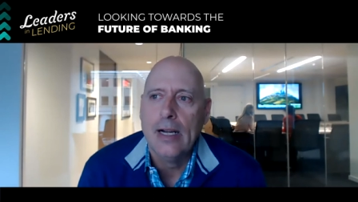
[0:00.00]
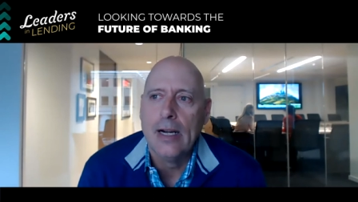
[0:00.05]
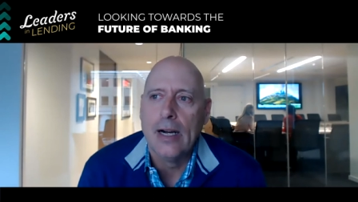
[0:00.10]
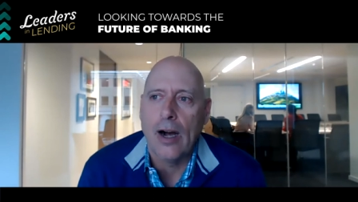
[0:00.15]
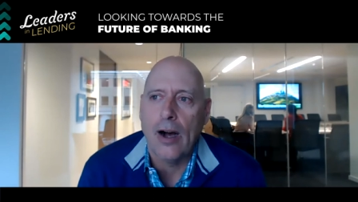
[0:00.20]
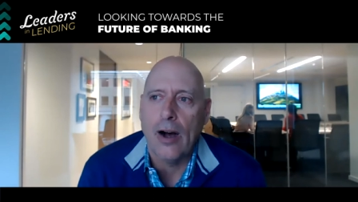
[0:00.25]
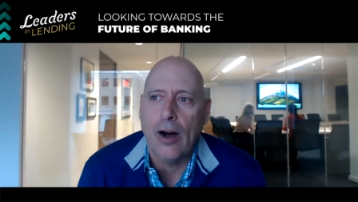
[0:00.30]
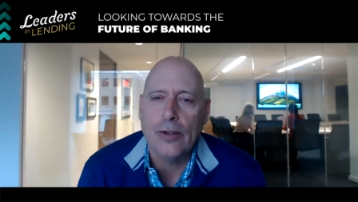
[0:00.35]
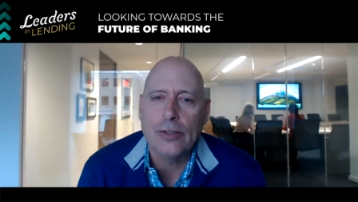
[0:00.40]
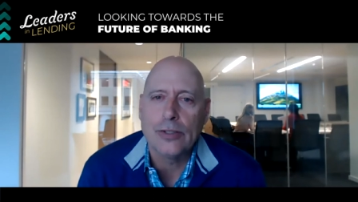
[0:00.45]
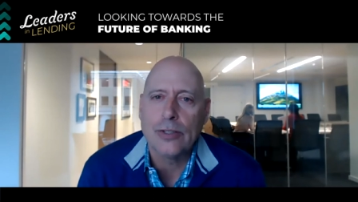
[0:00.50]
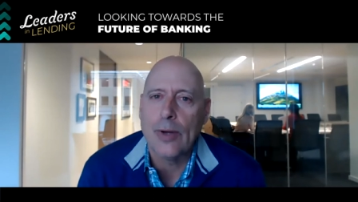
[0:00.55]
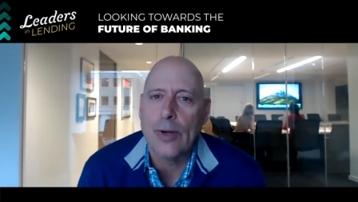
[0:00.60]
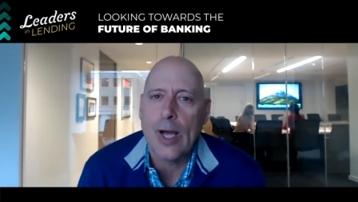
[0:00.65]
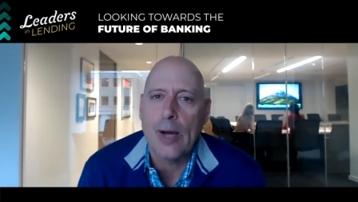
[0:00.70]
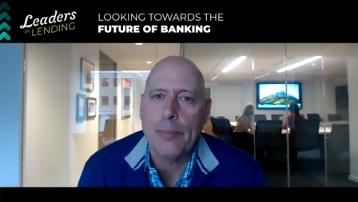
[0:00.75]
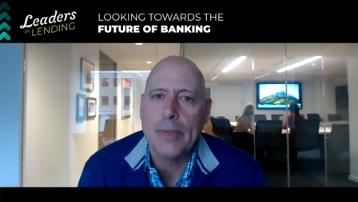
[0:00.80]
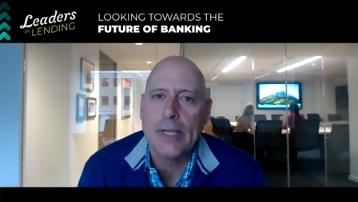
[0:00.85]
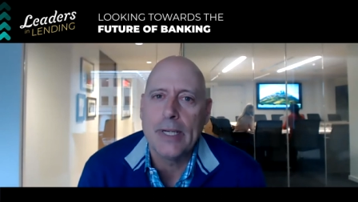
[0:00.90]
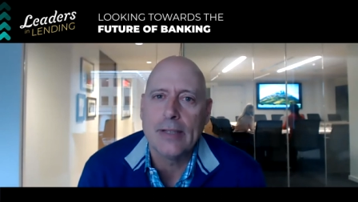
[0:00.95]
Uh, also,
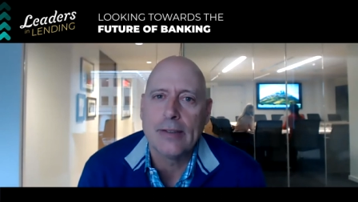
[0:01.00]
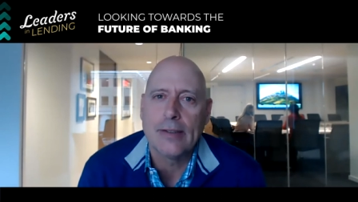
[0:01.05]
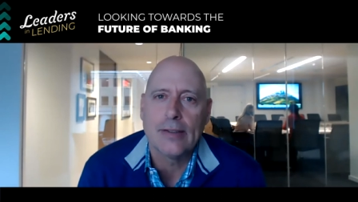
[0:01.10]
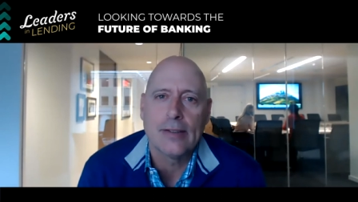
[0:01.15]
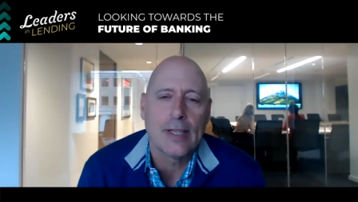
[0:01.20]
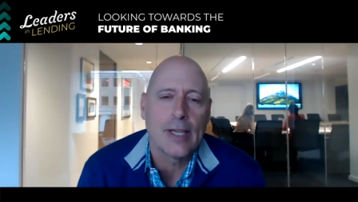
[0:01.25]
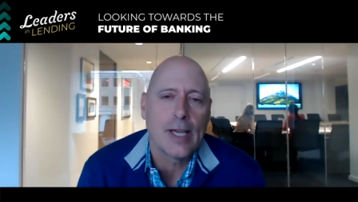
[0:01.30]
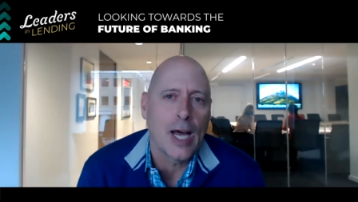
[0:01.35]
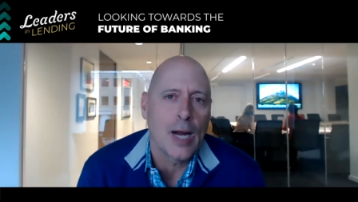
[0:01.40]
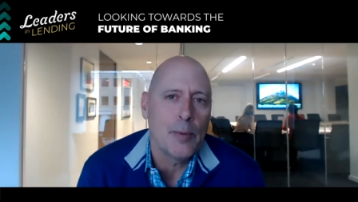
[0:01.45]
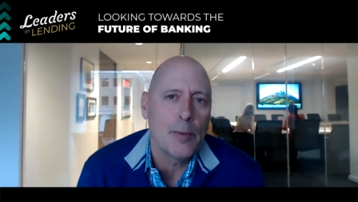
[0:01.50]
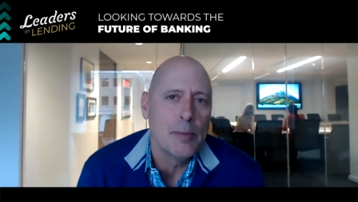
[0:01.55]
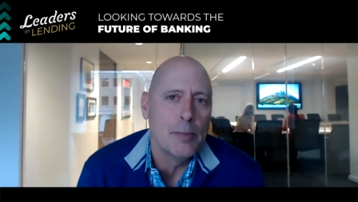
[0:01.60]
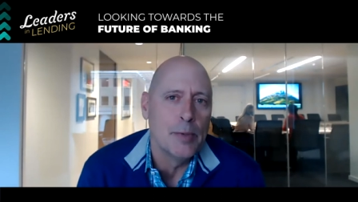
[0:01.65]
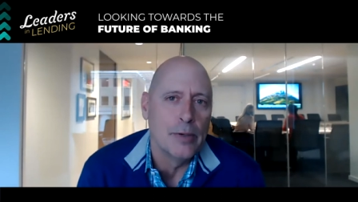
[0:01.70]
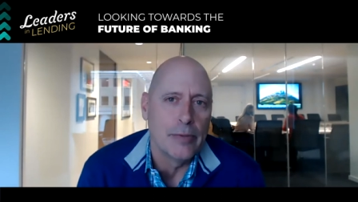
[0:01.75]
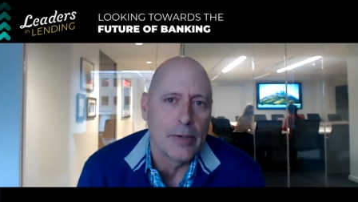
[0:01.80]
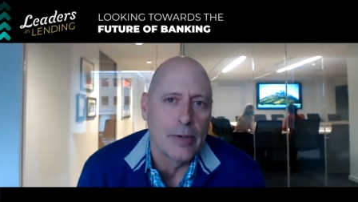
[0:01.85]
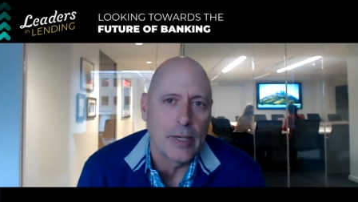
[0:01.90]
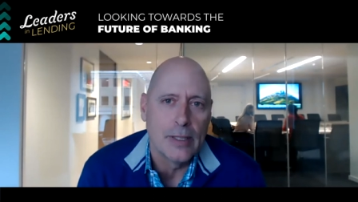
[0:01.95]
helping get this economy
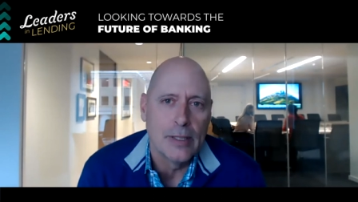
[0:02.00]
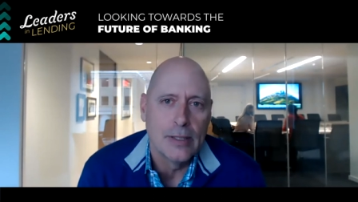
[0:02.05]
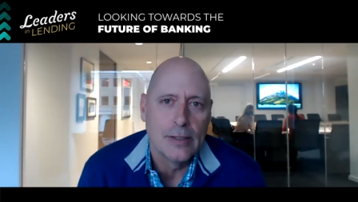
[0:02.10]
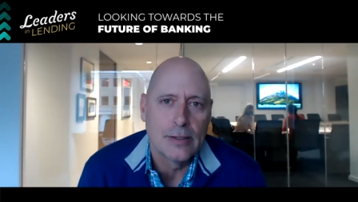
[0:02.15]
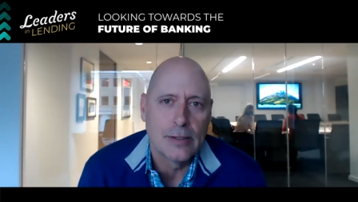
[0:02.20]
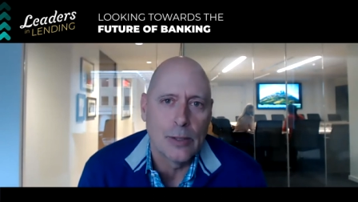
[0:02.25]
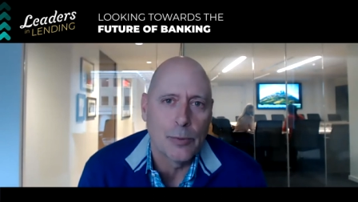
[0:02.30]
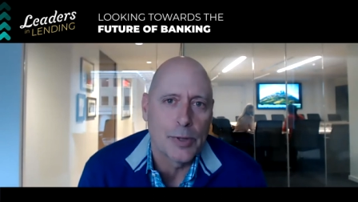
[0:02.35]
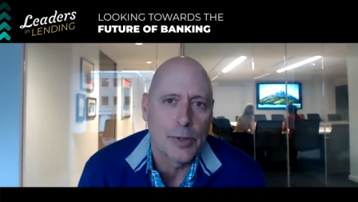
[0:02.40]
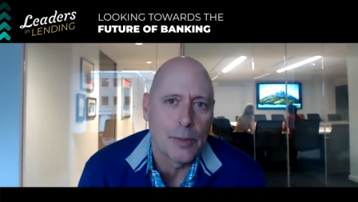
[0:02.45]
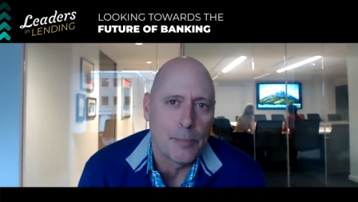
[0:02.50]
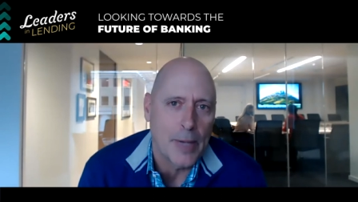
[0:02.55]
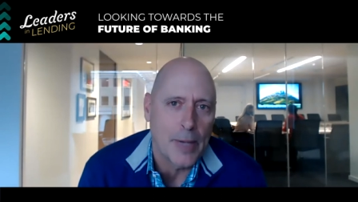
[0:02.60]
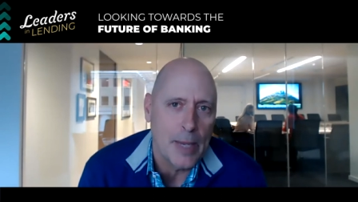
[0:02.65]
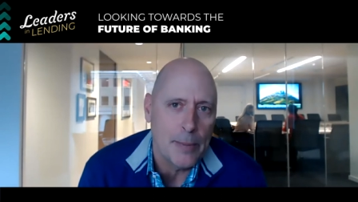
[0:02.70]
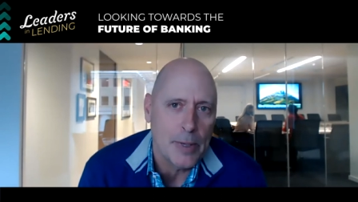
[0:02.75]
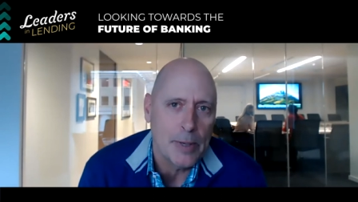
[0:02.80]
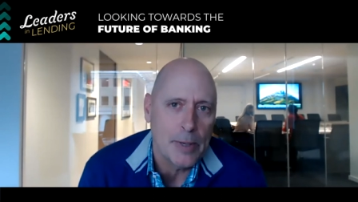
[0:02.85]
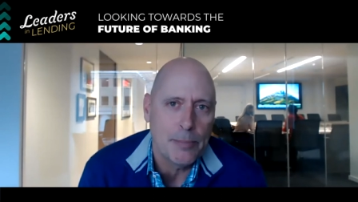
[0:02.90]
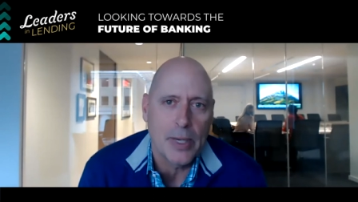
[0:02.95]
moving. So with the
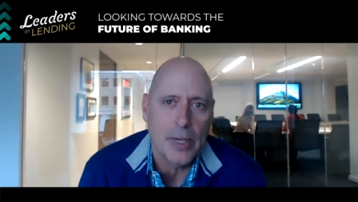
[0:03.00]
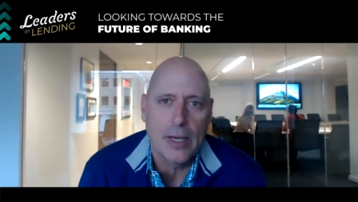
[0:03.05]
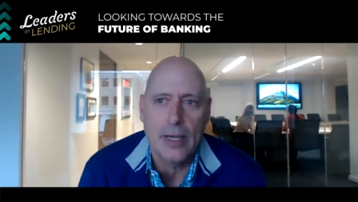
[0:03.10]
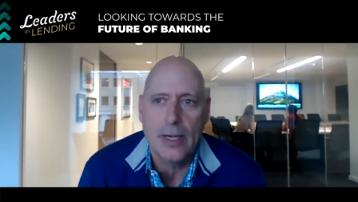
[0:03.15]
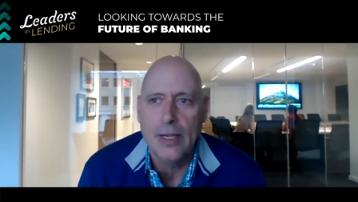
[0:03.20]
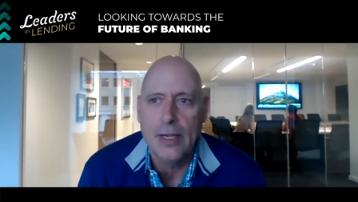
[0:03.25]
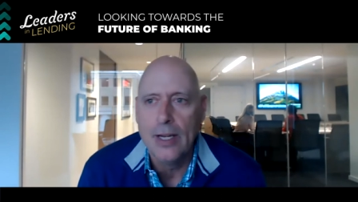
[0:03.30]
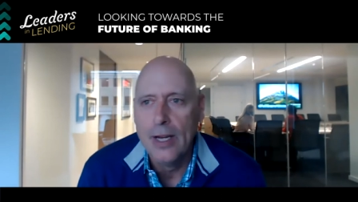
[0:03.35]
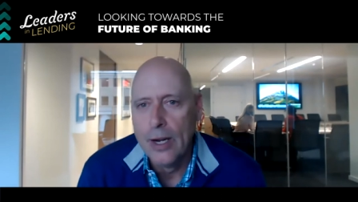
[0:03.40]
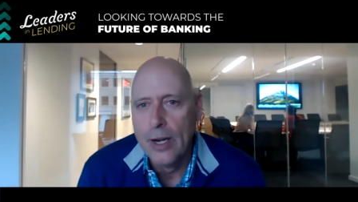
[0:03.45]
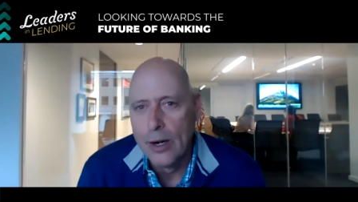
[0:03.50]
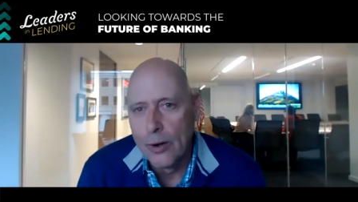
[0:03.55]
PPP,